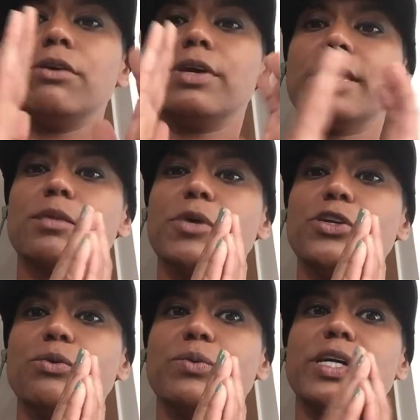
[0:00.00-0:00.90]
You can get them
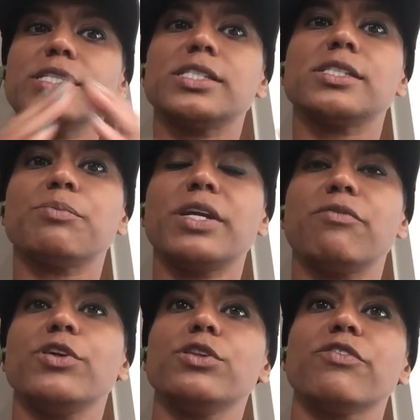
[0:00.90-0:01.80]
on your wrists, but
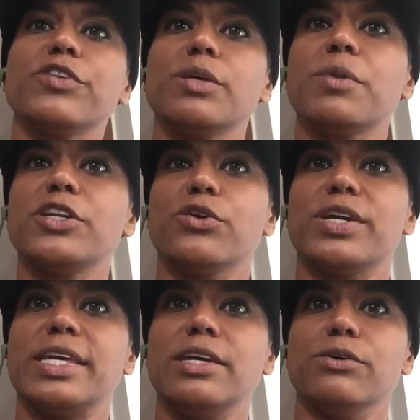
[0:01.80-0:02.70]
if you look for them on
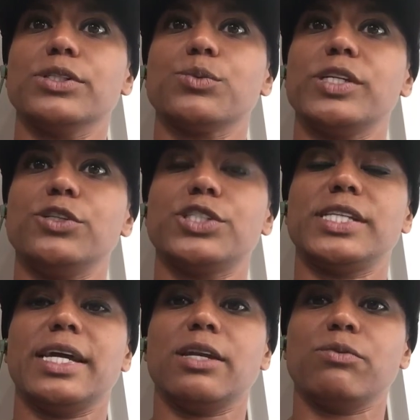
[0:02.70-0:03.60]
your heels, when you
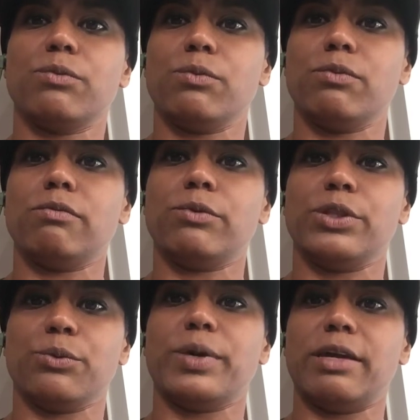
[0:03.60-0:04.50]
stand
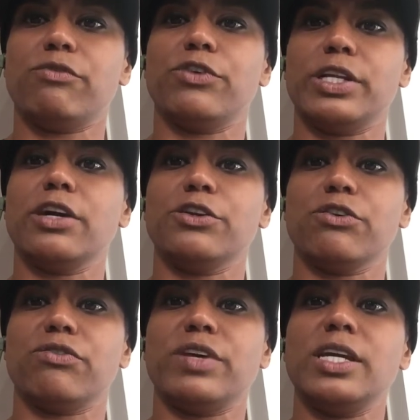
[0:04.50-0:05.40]
with your weight fully on
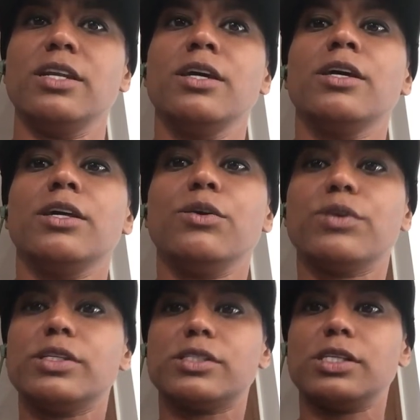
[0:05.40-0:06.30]
your feet,
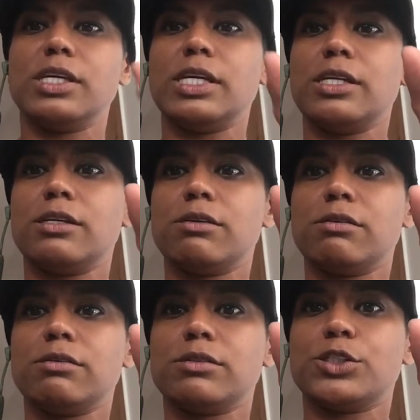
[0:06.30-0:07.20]
you can see
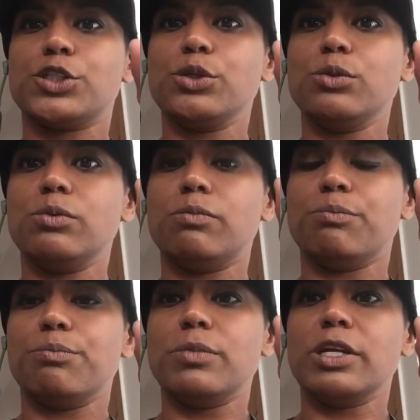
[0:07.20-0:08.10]
two
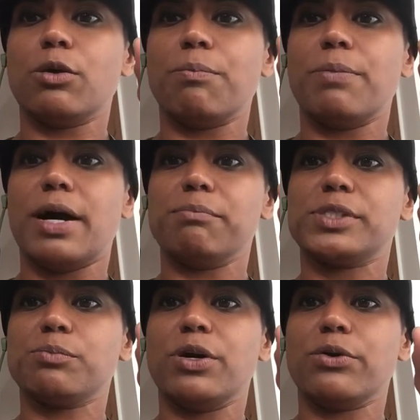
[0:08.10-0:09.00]
little
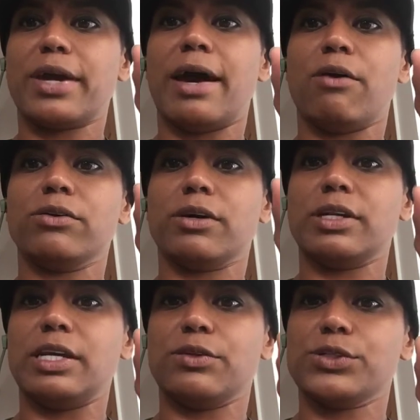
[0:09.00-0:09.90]
bumps poke out
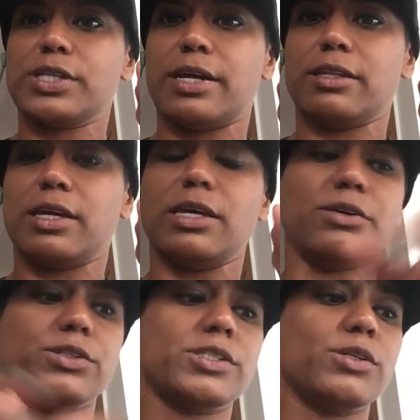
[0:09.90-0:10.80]
on either side of the
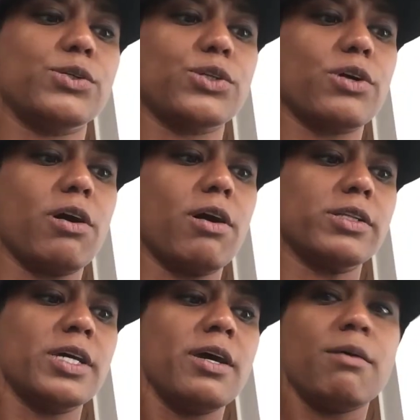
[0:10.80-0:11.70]
heels. Those are
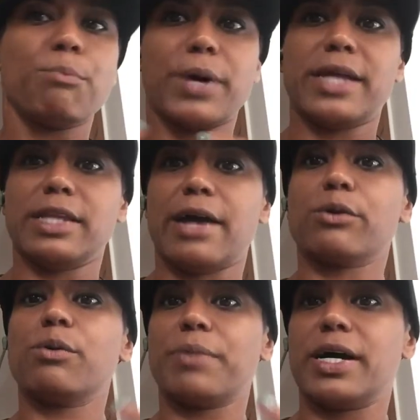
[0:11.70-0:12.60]
called
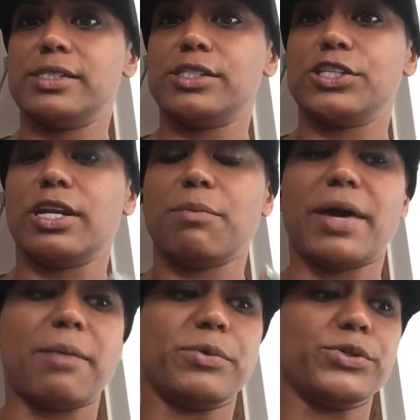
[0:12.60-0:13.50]
bilateral pyogenic
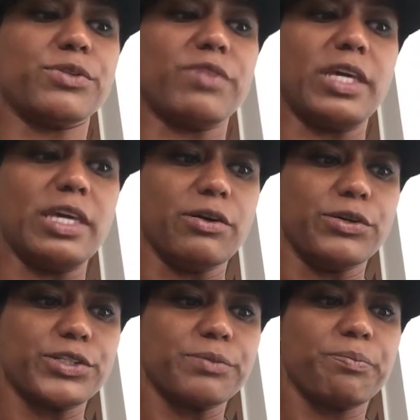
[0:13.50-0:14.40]
papules of the
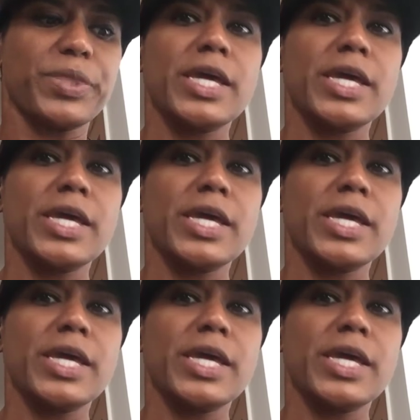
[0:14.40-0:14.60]
heels.